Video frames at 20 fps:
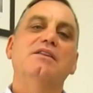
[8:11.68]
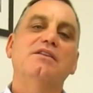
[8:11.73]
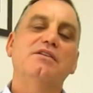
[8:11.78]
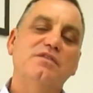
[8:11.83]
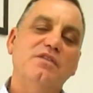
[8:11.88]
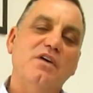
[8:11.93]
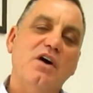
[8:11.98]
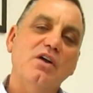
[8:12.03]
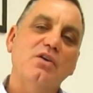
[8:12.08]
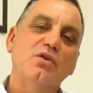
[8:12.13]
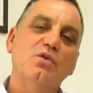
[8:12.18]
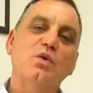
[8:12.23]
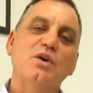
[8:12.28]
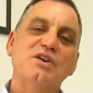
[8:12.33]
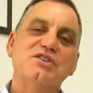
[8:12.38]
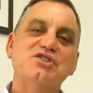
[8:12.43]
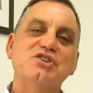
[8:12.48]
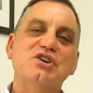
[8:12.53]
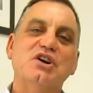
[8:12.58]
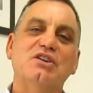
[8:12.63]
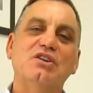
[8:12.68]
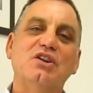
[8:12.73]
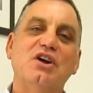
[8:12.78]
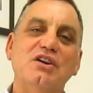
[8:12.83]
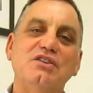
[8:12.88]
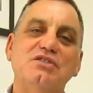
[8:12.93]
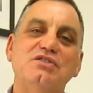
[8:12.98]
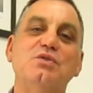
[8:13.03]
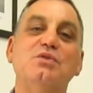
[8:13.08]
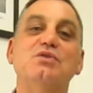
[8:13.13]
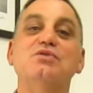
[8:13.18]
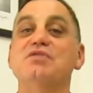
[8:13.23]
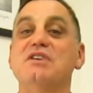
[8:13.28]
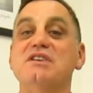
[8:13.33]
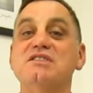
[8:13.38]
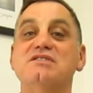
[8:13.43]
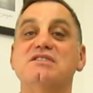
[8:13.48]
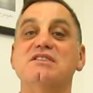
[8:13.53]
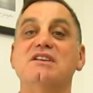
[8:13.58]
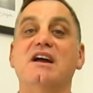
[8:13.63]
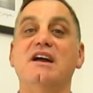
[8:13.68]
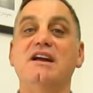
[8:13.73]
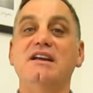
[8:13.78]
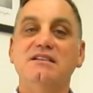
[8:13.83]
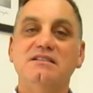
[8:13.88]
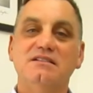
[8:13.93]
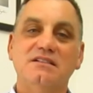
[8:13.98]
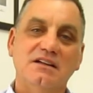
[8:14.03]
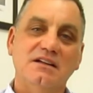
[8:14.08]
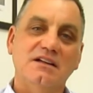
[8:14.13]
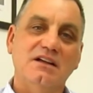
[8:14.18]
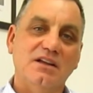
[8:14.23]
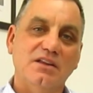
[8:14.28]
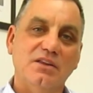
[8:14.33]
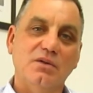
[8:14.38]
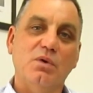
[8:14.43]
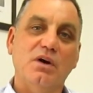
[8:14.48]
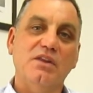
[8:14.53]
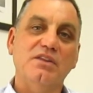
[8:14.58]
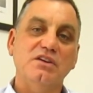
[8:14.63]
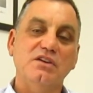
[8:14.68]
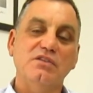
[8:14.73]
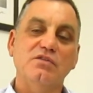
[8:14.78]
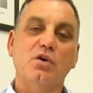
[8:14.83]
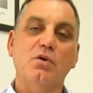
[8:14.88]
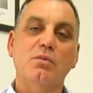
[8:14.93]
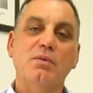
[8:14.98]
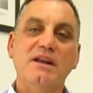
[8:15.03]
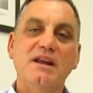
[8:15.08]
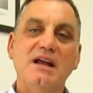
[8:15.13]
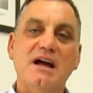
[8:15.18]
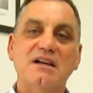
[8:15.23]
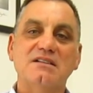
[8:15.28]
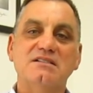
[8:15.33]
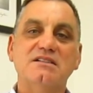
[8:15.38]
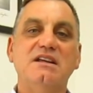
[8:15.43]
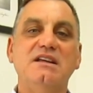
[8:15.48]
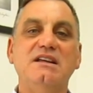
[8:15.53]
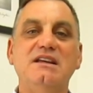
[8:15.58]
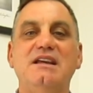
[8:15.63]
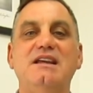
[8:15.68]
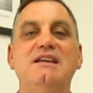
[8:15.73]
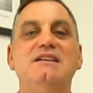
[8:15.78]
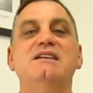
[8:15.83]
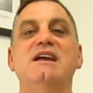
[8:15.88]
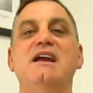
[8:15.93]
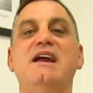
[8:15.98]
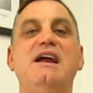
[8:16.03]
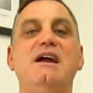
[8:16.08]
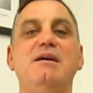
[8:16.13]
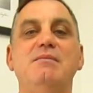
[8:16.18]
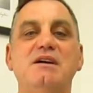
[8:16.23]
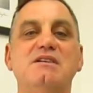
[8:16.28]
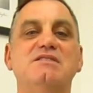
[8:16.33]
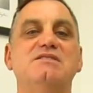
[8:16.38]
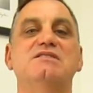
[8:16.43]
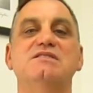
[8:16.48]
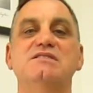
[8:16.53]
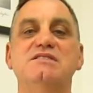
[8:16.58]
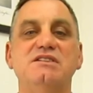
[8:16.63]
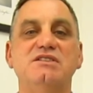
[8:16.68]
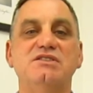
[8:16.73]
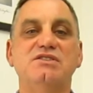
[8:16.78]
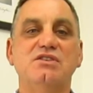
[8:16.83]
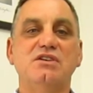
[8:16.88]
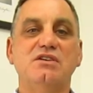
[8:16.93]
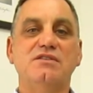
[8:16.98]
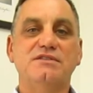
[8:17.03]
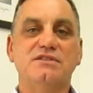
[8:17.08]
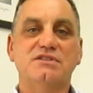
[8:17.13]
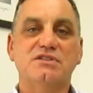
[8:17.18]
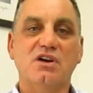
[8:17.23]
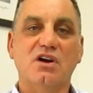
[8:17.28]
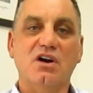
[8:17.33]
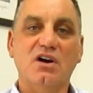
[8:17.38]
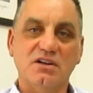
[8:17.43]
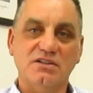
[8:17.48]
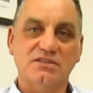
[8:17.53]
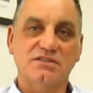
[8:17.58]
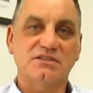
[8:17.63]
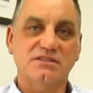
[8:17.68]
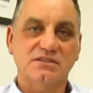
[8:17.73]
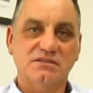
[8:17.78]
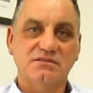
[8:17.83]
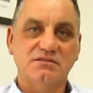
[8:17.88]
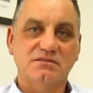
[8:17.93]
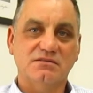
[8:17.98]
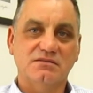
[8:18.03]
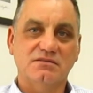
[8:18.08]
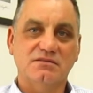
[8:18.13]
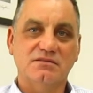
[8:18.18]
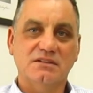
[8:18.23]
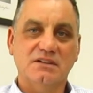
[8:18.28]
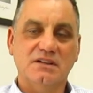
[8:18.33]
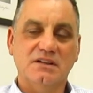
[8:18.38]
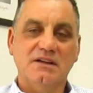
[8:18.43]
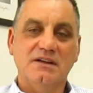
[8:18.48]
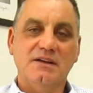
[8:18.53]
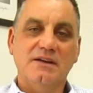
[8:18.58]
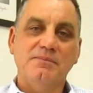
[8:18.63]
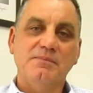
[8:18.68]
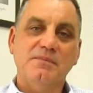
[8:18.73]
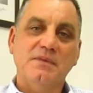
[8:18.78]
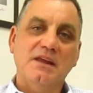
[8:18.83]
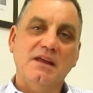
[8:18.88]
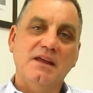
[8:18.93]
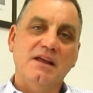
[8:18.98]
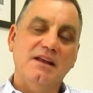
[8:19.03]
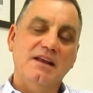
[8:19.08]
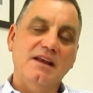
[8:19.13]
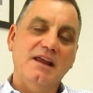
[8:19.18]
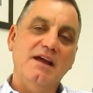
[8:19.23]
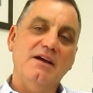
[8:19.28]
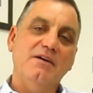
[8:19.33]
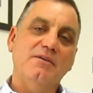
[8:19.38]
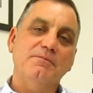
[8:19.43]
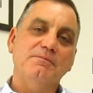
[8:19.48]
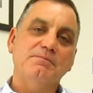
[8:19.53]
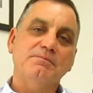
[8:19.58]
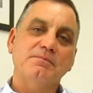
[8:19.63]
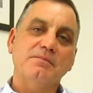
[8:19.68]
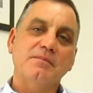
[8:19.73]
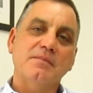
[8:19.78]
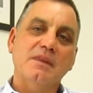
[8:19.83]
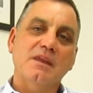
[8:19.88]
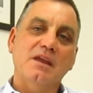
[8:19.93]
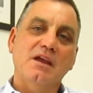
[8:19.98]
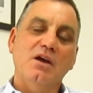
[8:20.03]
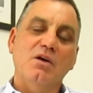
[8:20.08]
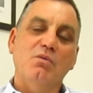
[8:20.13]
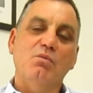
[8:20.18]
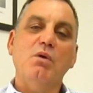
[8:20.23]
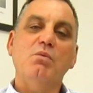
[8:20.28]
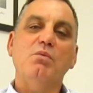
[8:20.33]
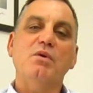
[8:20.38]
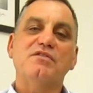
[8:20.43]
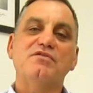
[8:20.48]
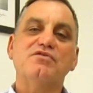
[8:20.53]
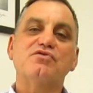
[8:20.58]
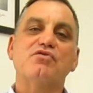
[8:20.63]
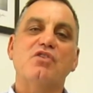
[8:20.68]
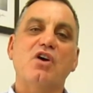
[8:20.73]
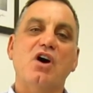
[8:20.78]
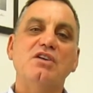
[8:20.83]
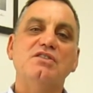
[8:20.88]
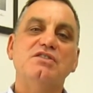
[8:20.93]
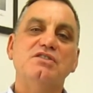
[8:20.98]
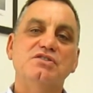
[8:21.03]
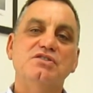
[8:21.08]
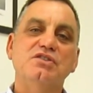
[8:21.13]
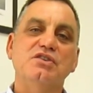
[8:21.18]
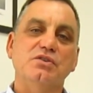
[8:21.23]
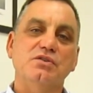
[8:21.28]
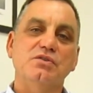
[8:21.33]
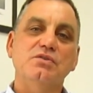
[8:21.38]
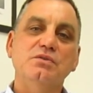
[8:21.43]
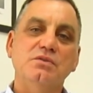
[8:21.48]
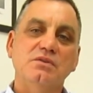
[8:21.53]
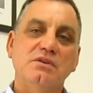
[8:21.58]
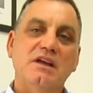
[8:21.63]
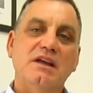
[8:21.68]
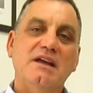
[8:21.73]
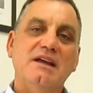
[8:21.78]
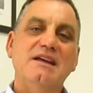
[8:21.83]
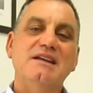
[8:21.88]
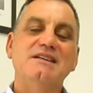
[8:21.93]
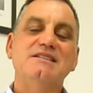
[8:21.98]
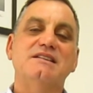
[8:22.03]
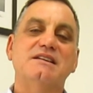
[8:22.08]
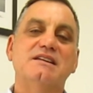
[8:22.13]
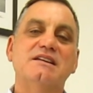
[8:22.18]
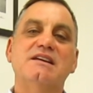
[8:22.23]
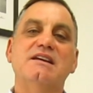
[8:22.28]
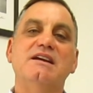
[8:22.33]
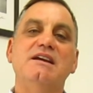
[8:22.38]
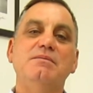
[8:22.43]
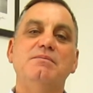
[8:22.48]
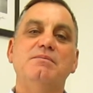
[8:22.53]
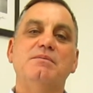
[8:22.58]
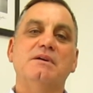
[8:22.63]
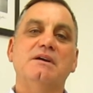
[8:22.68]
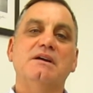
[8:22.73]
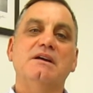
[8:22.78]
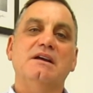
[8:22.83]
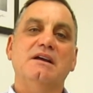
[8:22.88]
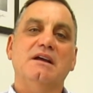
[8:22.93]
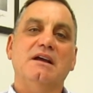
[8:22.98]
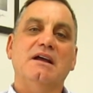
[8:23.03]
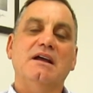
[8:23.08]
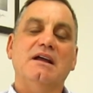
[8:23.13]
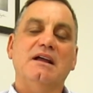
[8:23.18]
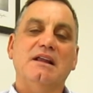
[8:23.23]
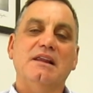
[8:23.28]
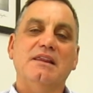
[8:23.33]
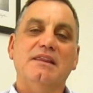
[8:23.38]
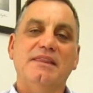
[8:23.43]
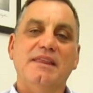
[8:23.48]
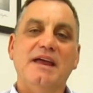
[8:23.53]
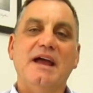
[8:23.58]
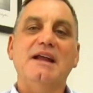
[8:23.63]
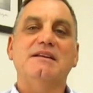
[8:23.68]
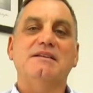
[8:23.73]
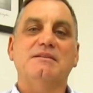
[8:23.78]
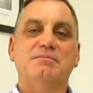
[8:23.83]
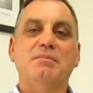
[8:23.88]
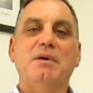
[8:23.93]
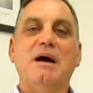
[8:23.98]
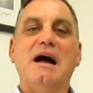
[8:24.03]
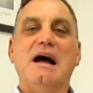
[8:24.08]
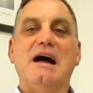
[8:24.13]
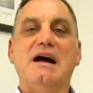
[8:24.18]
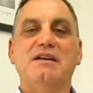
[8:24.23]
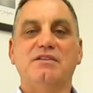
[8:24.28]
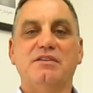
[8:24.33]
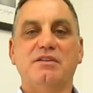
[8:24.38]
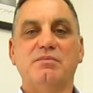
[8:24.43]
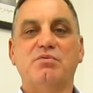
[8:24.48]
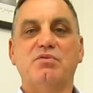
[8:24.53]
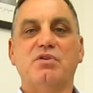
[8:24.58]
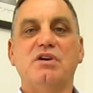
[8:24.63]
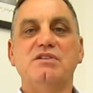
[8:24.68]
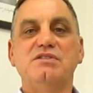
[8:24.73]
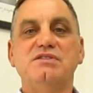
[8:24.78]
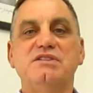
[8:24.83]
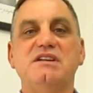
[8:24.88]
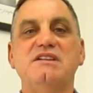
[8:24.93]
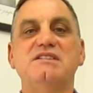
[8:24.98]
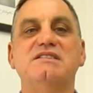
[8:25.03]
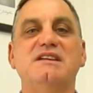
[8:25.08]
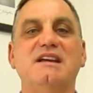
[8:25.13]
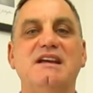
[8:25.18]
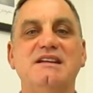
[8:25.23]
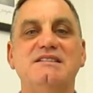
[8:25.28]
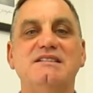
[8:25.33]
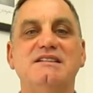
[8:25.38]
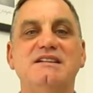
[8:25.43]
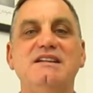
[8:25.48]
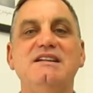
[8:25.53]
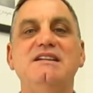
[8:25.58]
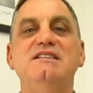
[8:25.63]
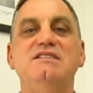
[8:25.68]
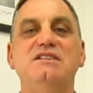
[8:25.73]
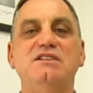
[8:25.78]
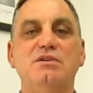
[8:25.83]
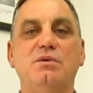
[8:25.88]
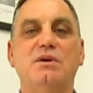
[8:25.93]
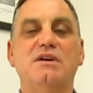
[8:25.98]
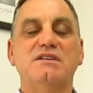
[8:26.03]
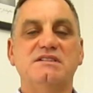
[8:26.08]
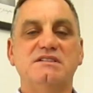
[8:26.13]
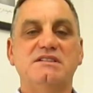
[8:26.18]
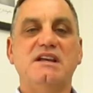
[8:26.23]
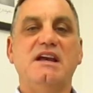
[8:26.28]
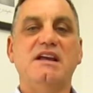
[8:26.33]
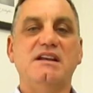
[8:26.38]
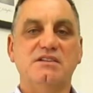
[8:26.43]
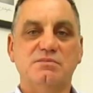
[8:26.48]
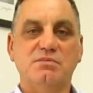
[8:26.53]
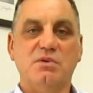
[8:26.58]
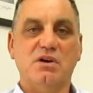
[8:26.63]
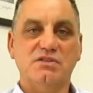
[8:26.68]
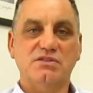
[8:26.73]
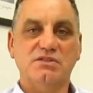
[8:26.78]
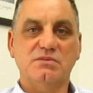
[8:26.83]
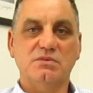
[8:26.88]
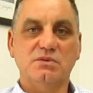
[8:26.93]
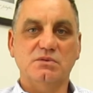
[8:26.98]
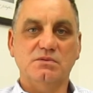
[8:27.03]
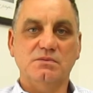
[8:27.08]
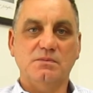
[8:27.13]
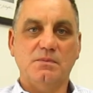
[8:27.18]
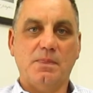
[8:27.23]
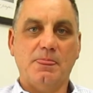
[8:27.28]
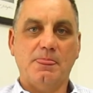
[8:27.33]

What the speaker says: The final question I'd like to address today, the one that you've all been asking, is how much does this service cost? Now, what we've tried to do is to keep that part of the process as easy to understand as possible.